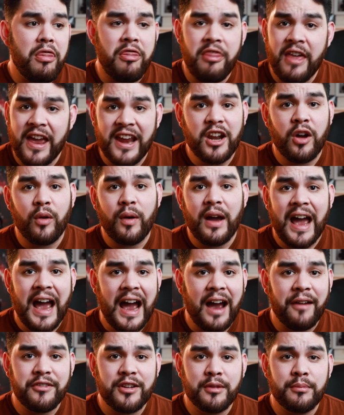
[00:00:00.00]
They don't
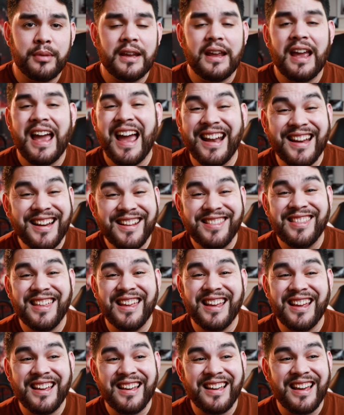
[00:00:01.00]
have to be
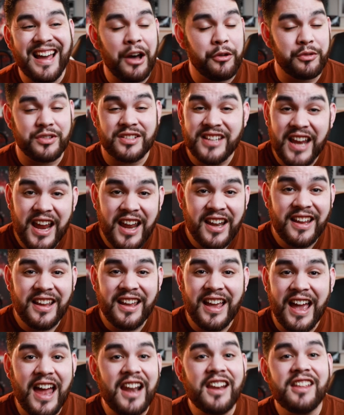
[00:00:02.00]
anything
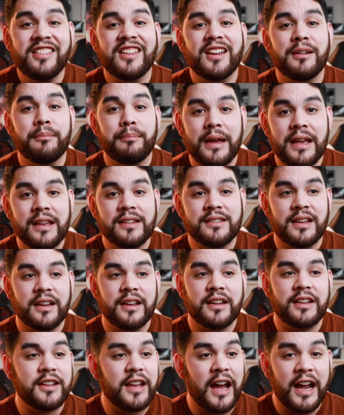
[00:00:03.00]
outstanding, anything
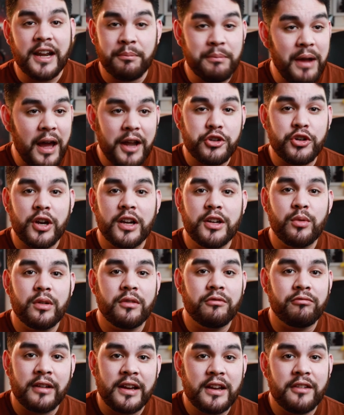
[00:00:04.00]
amazing. I'm not trying to
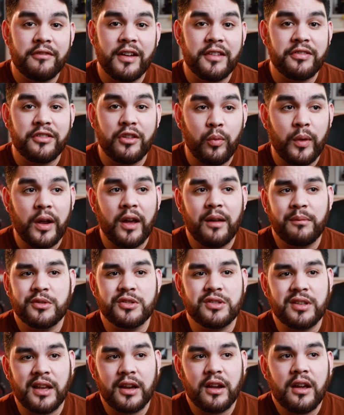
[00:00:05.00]
reinvent the wheel. I'm
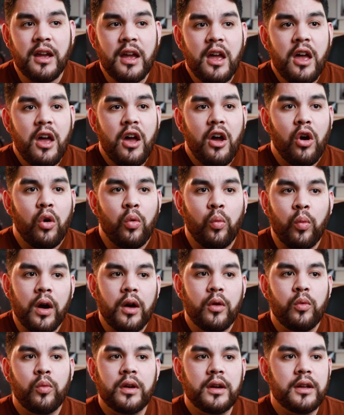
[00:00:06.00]
just like,
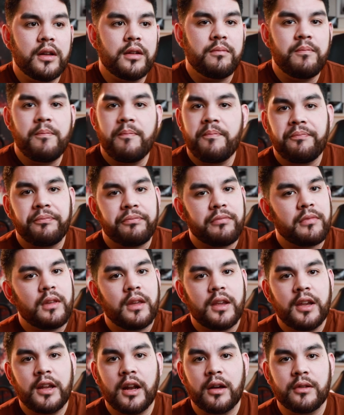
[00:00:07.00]
what would,
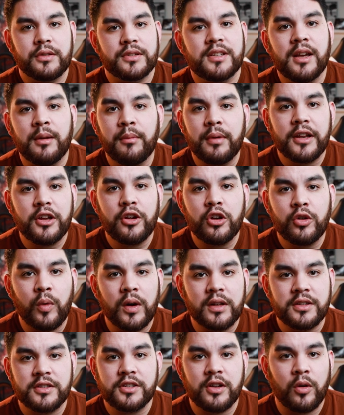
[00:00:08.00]
somebody who
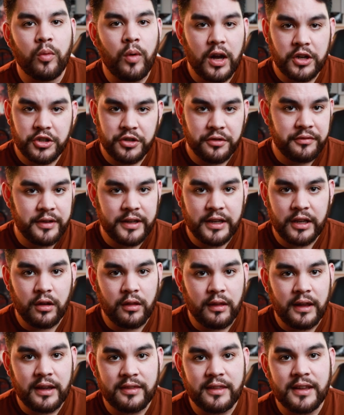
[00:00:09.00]
wants to watch a video
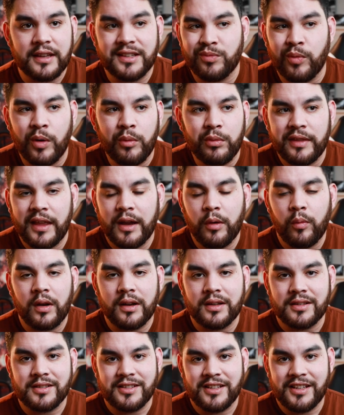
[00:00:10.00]
like this, what would they
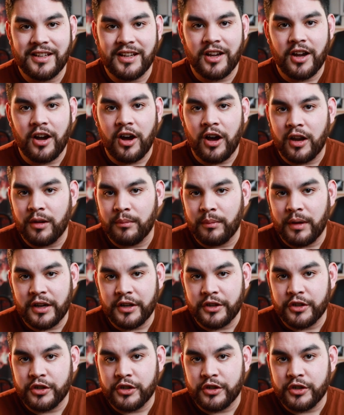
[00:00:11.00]
want to see on my